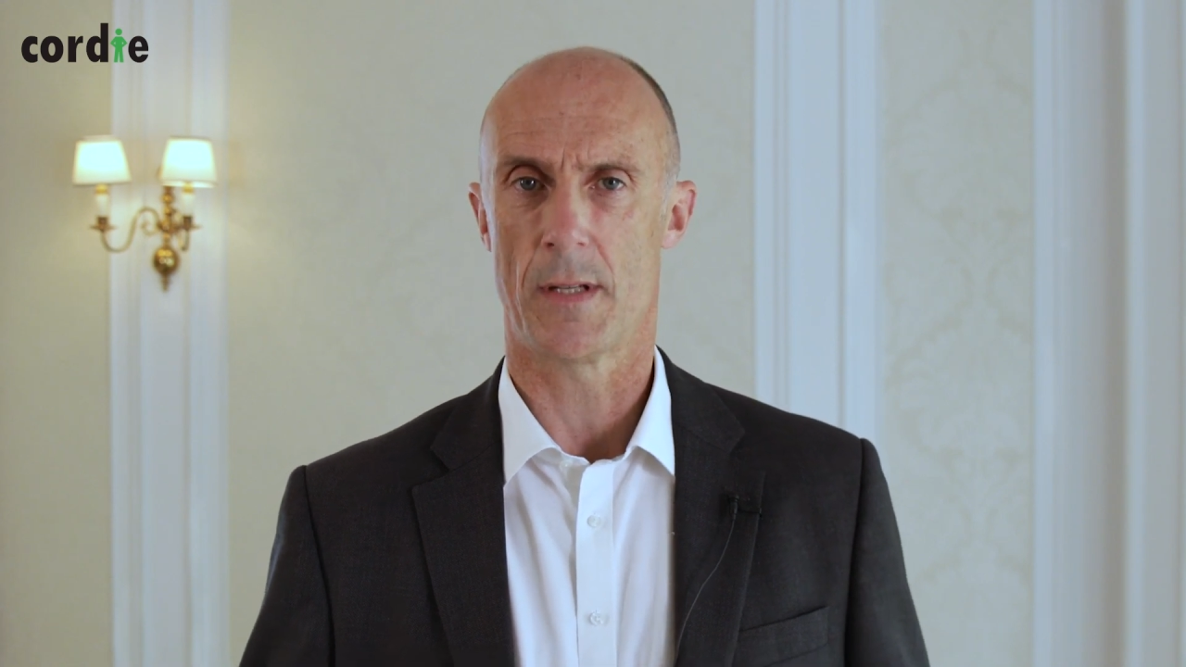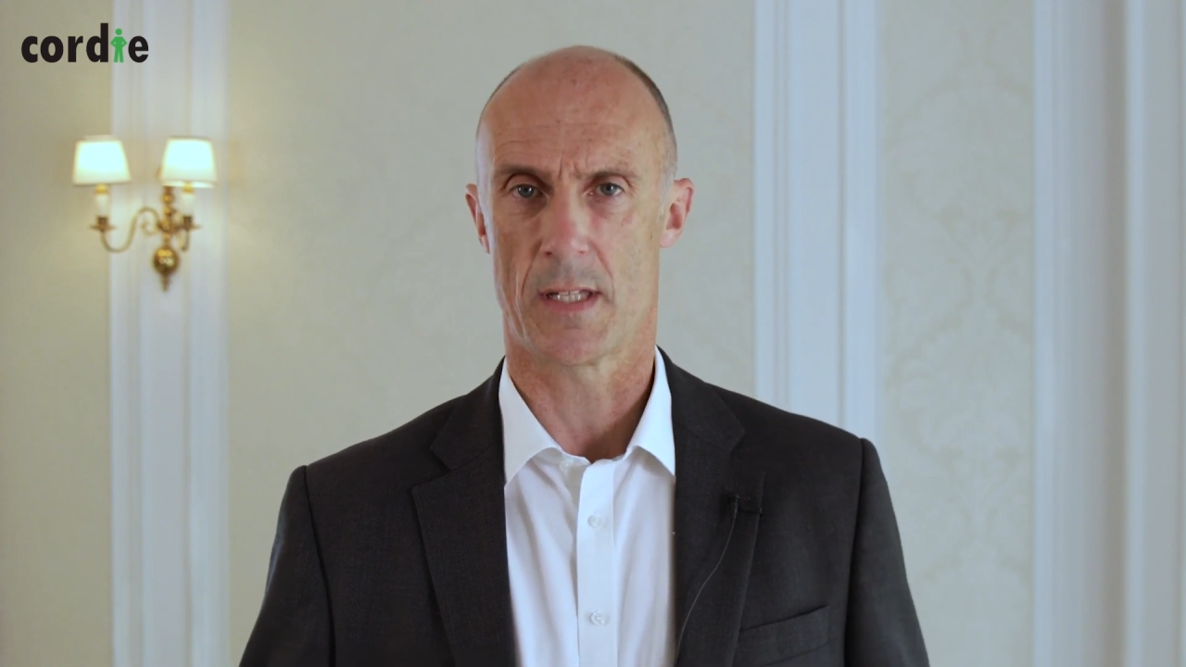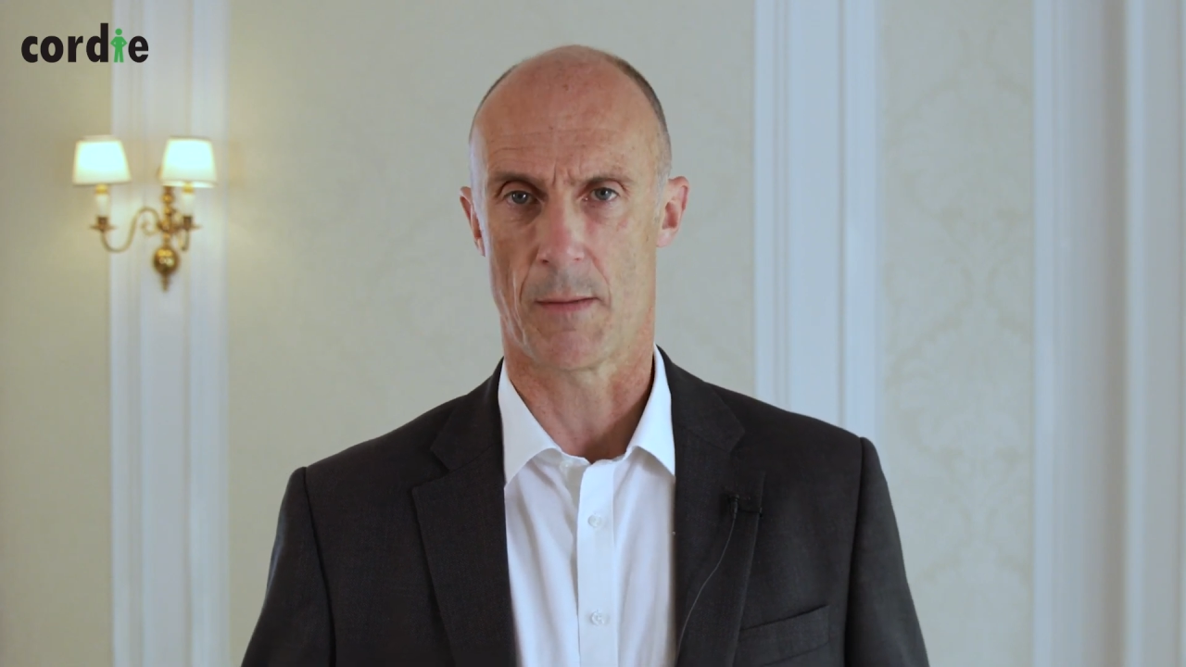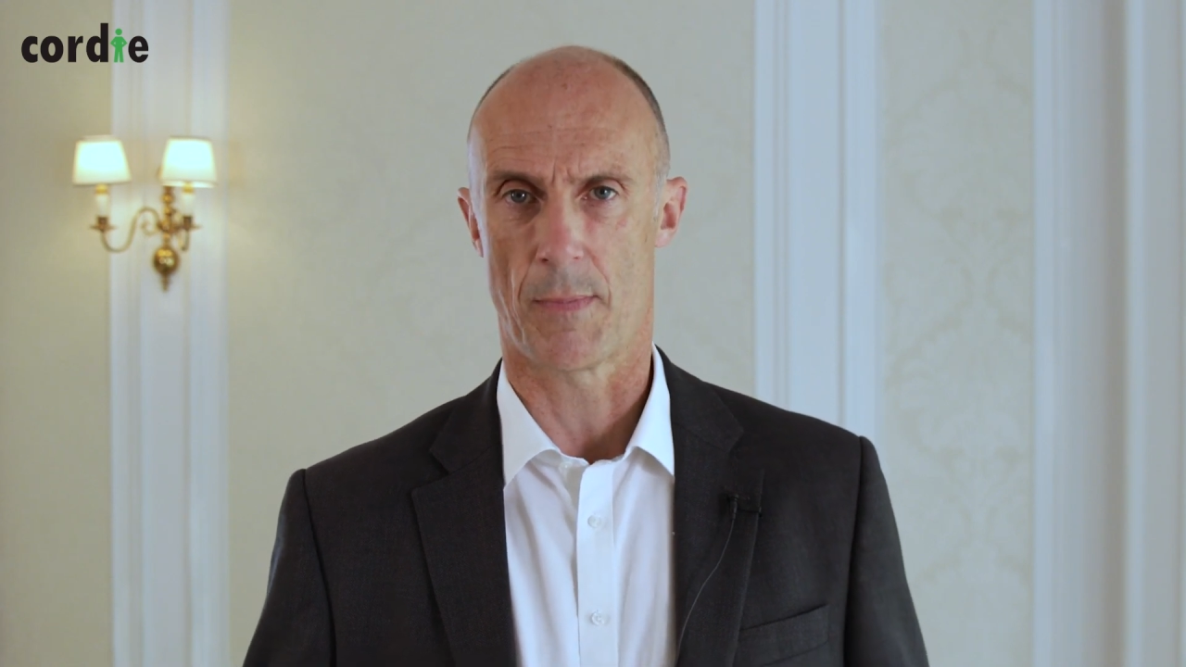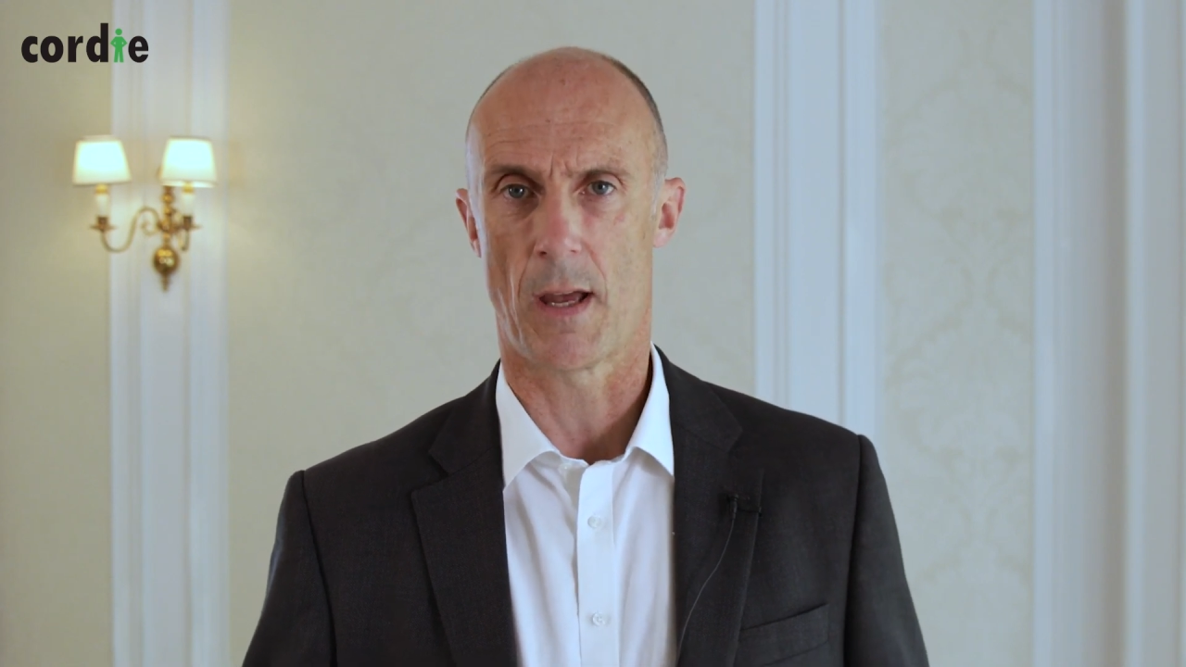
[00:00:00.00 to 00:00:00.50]
the
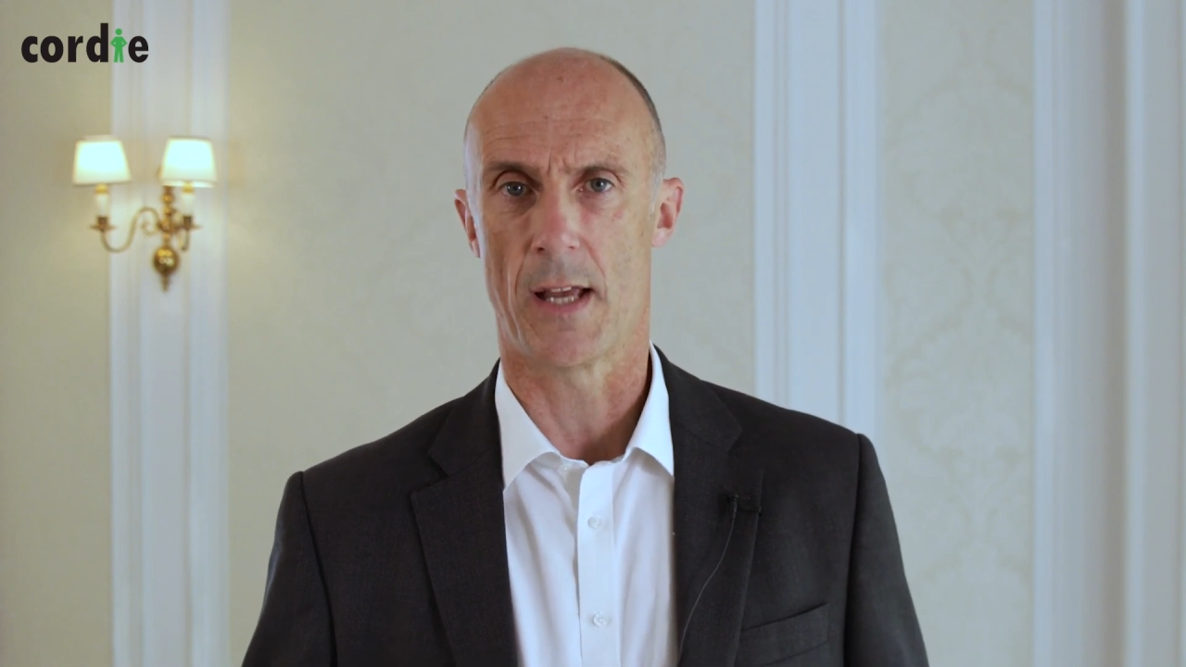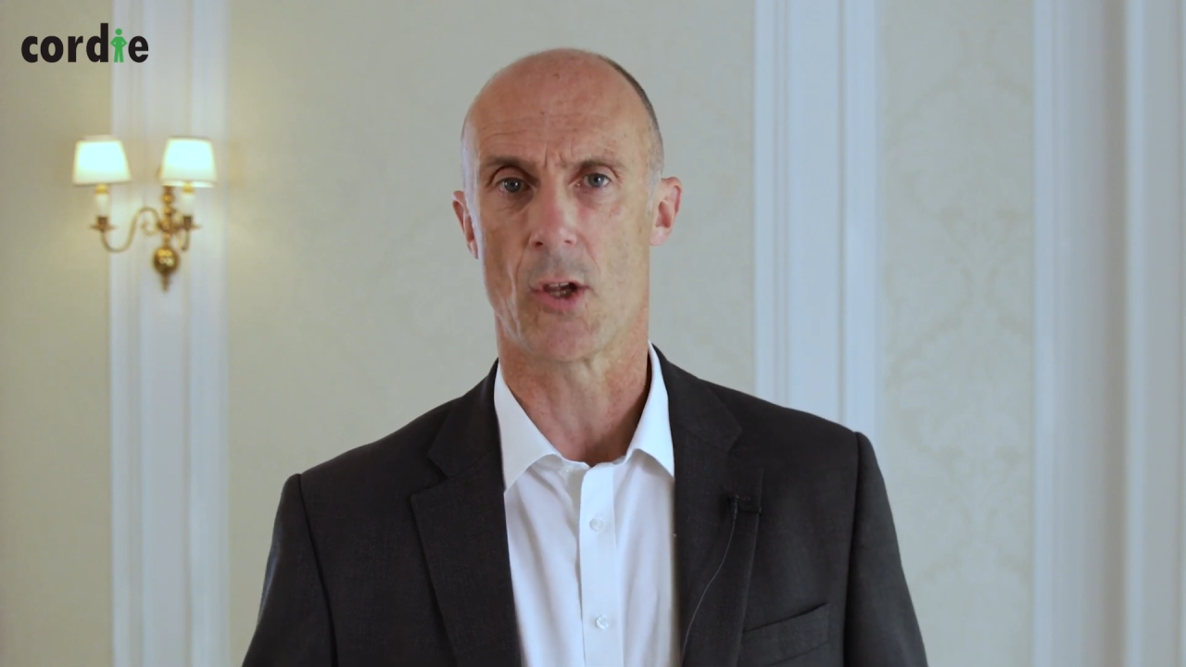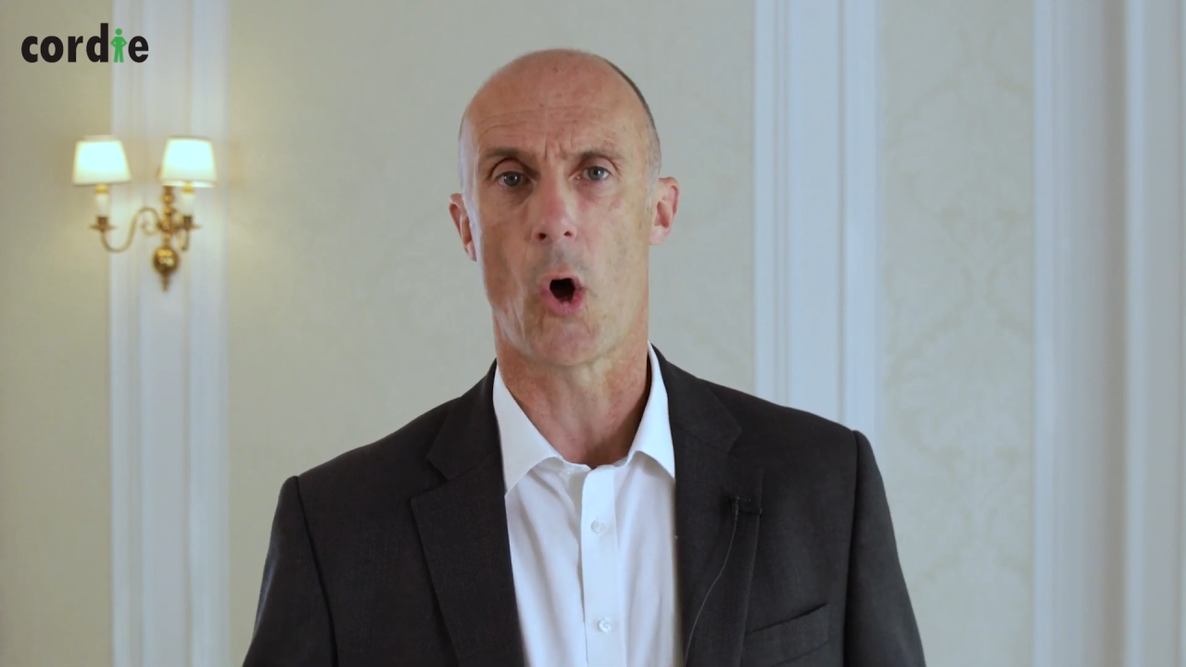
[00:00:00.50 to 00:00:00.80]
supplier's